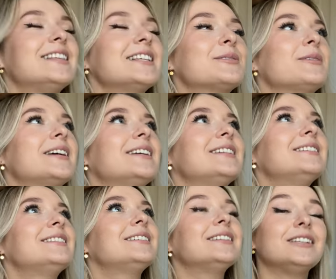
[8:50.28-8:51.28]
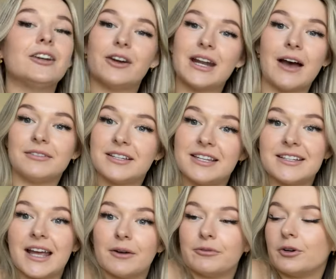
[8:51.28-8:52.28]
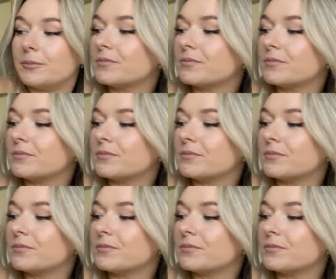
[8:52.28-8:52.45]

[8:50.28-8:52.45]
This one, you're gonna have to sit down for.